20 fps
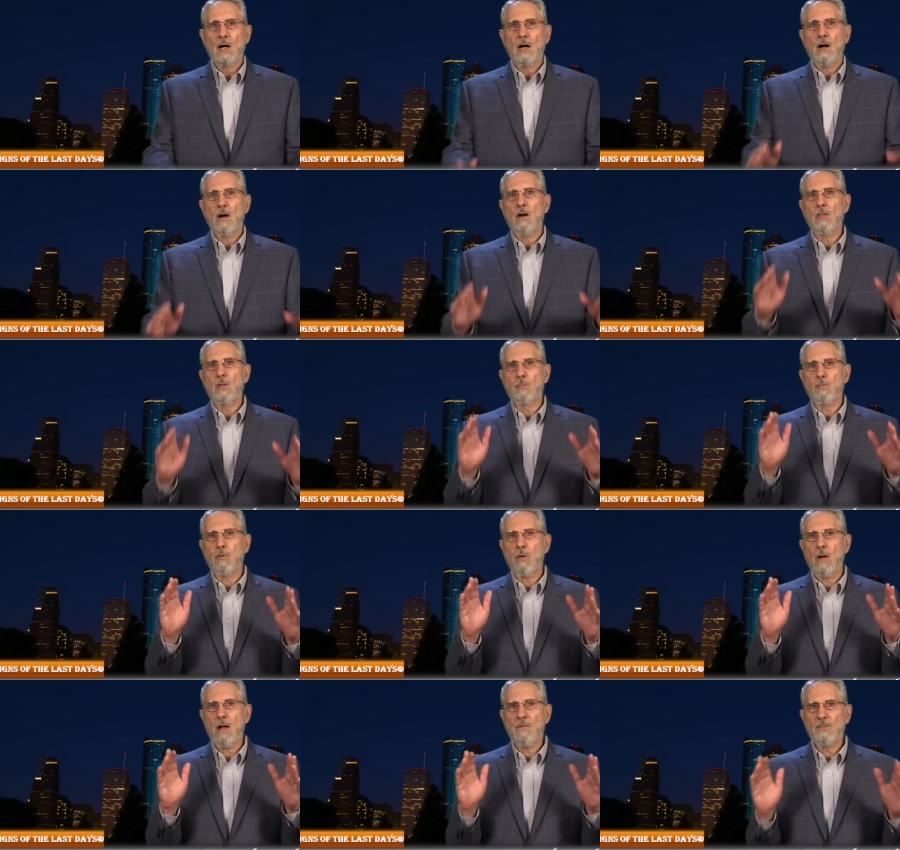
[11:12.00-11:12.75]
Are the
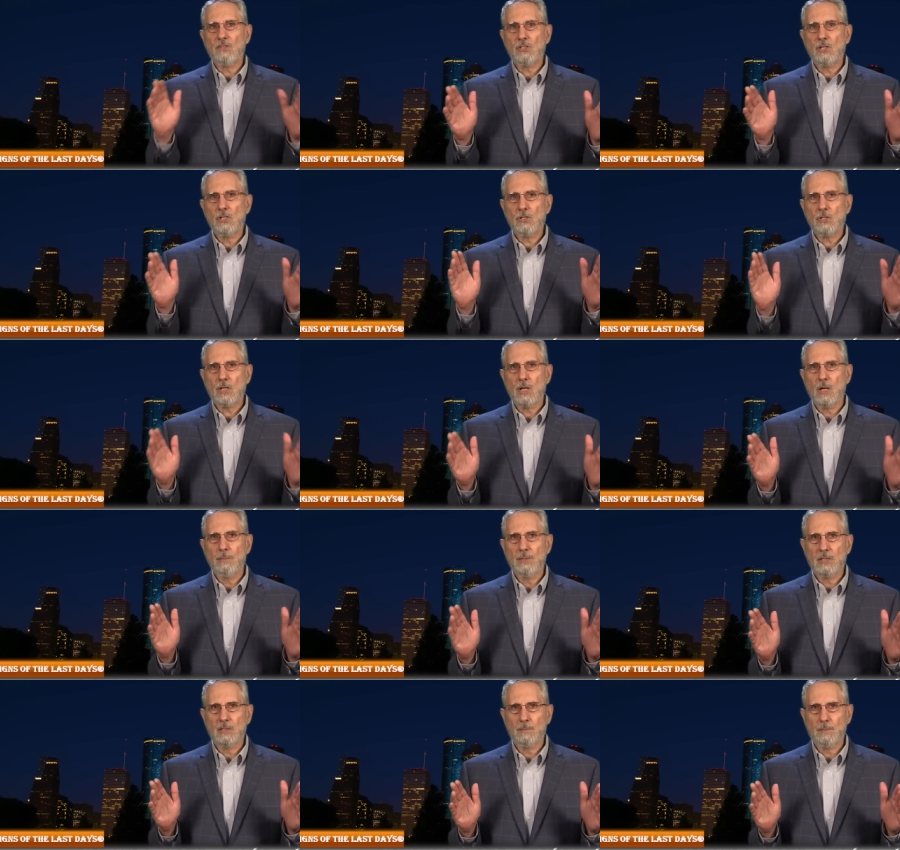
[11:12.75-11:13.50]
prophecies
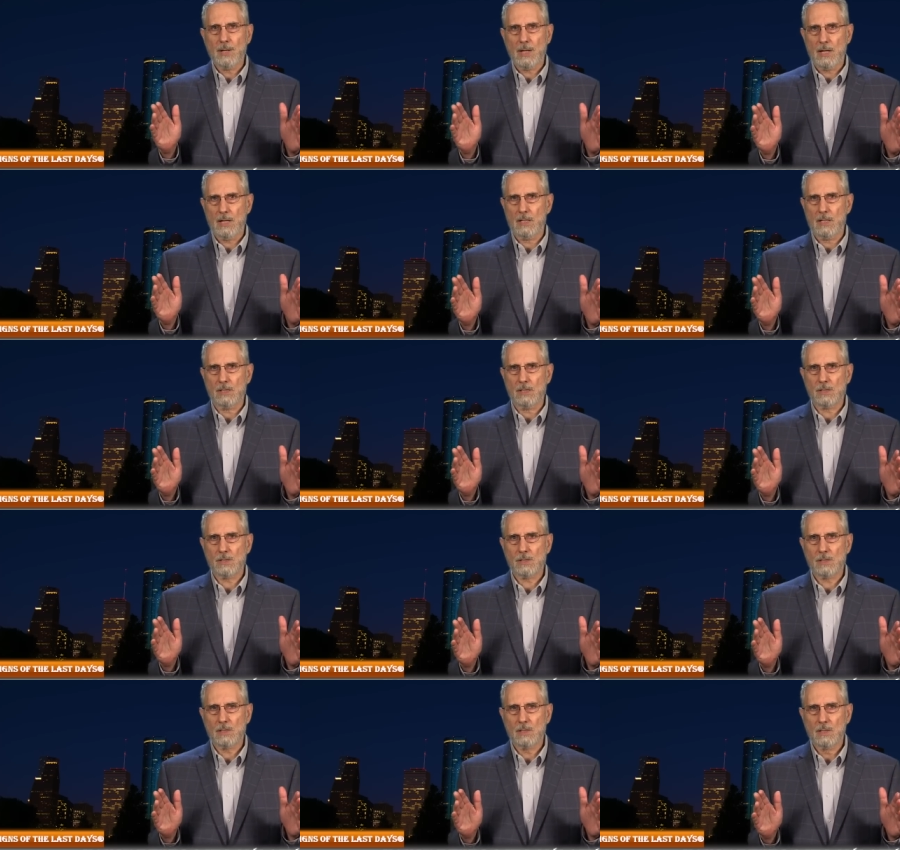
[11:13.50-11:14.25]
coming to
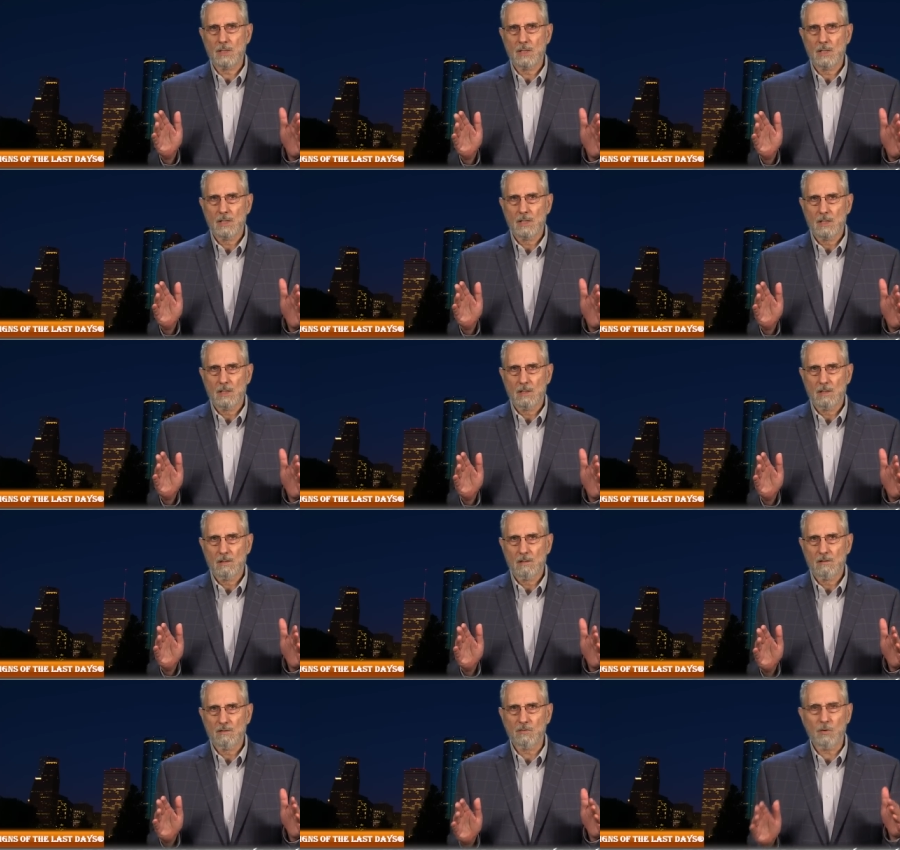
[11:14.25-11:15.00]
pass
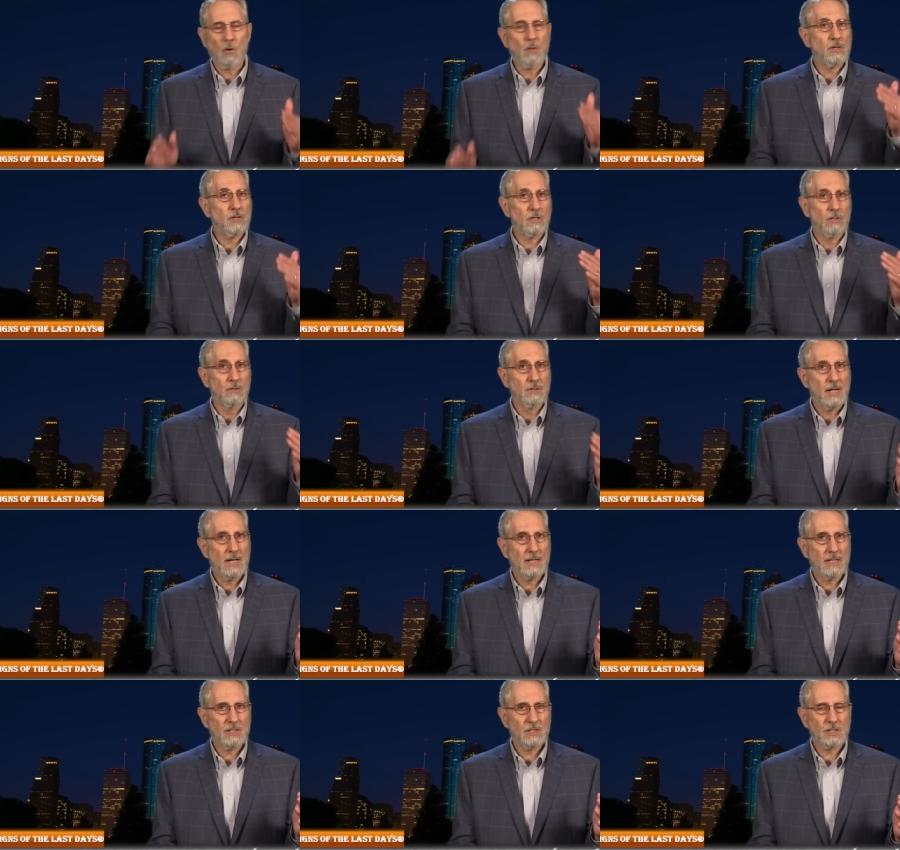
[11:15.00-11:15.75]
for the
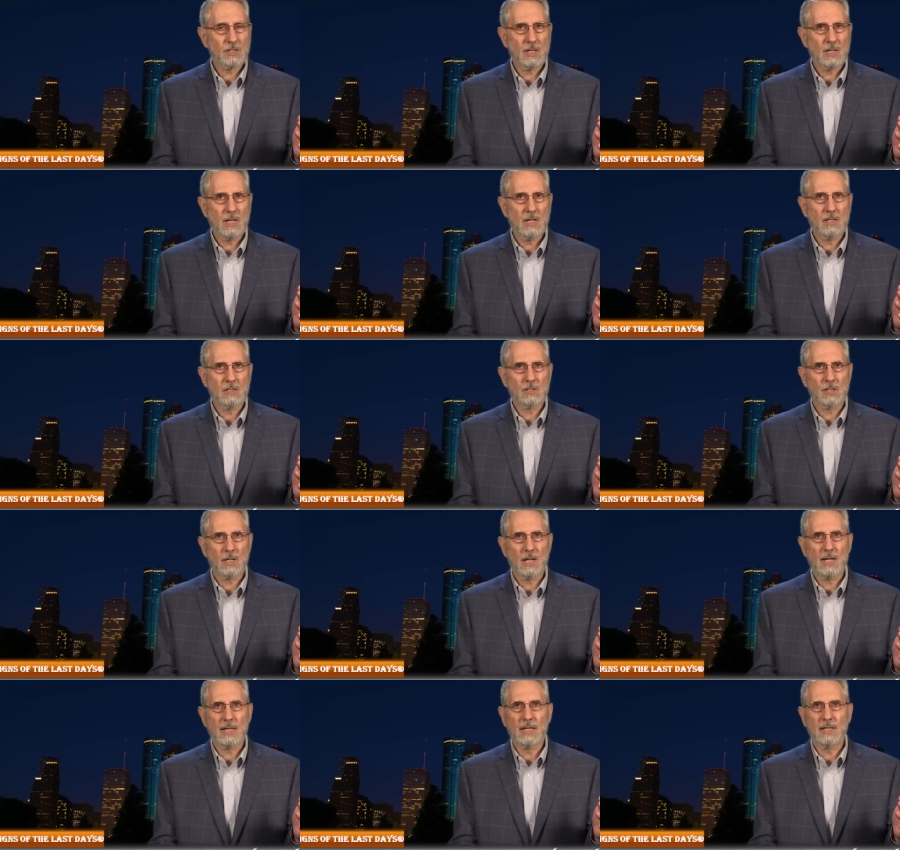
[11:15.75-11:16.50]
United States
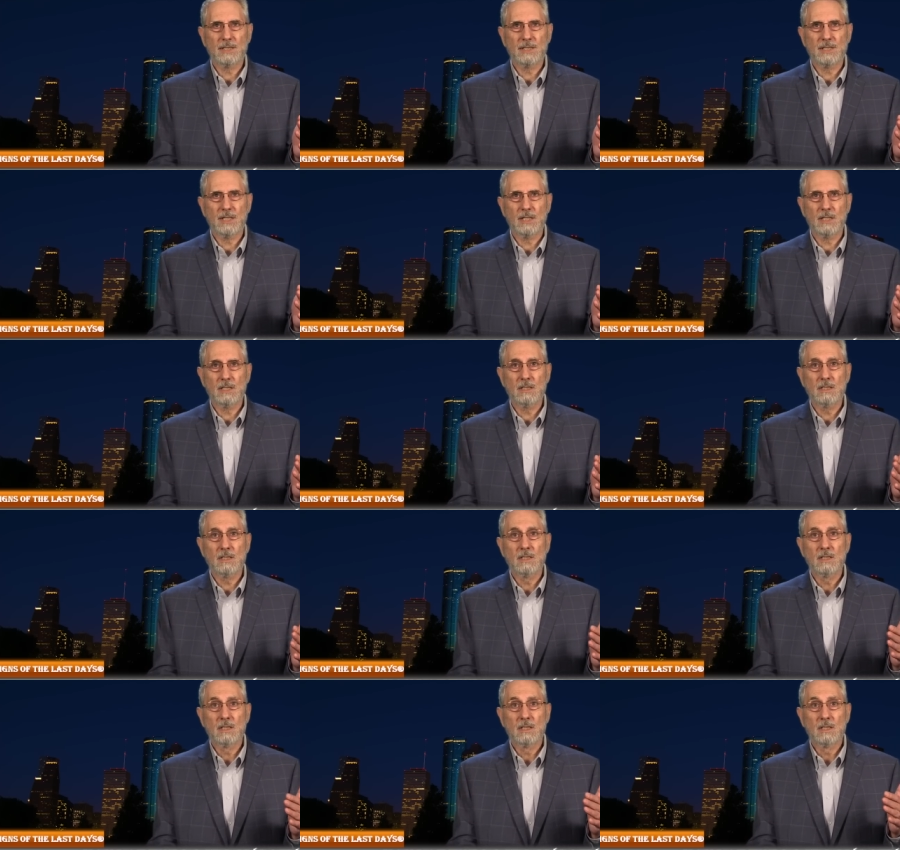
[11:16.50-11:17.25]
like it
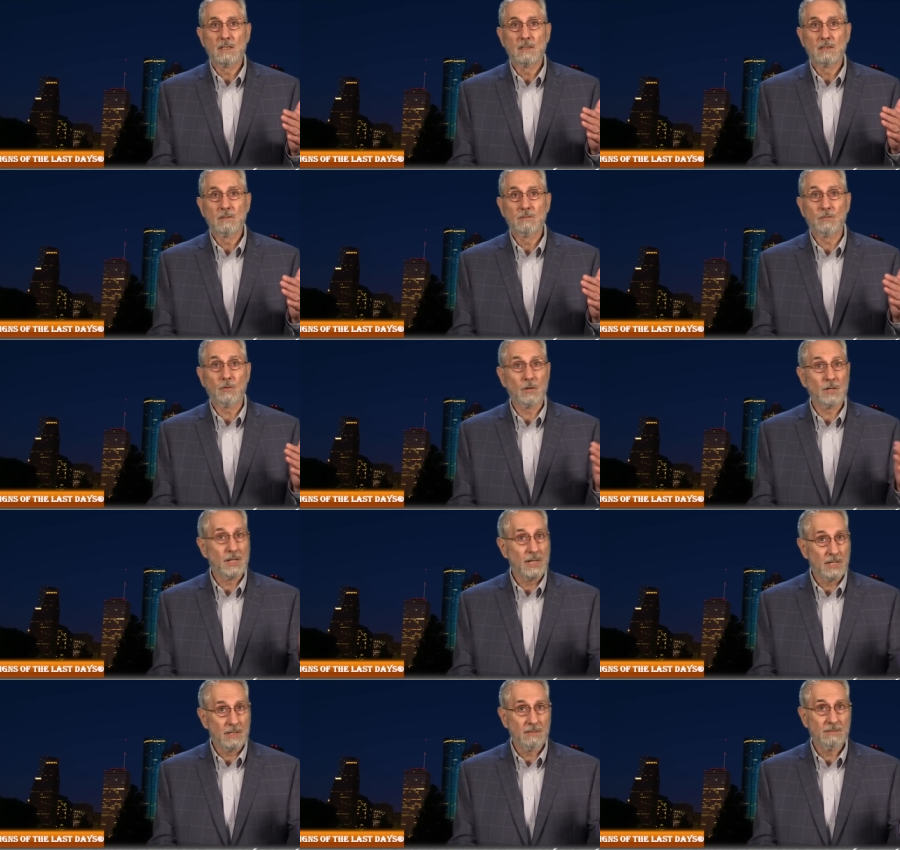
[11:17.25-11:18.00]
did for
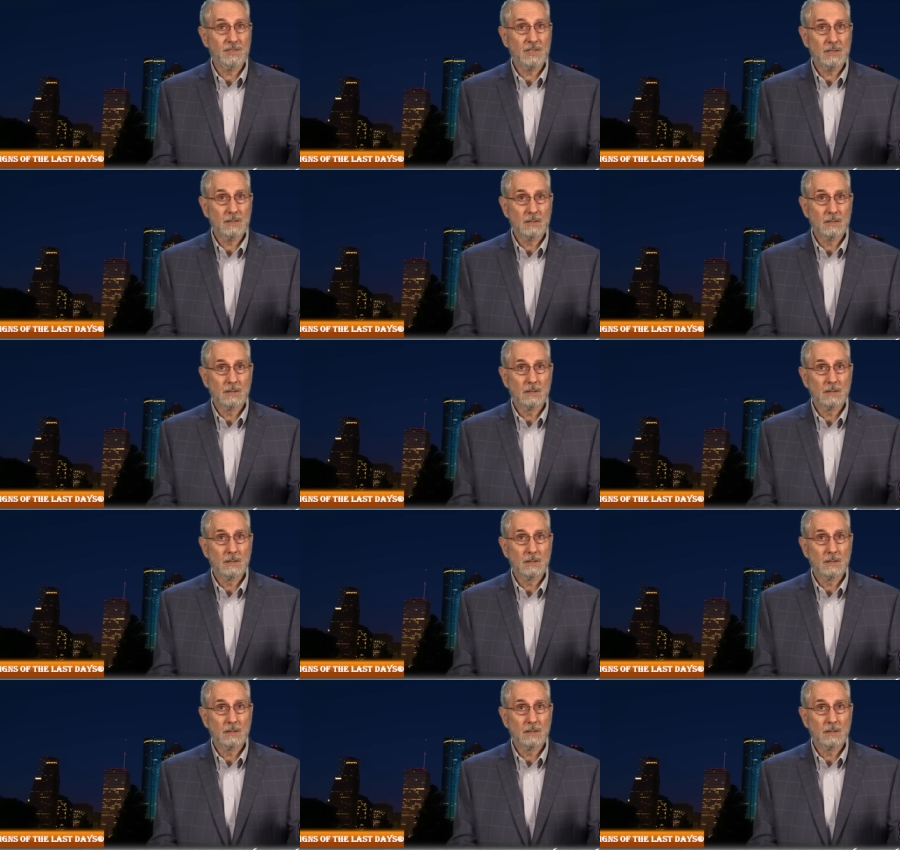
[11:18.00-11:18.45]
Nineveh?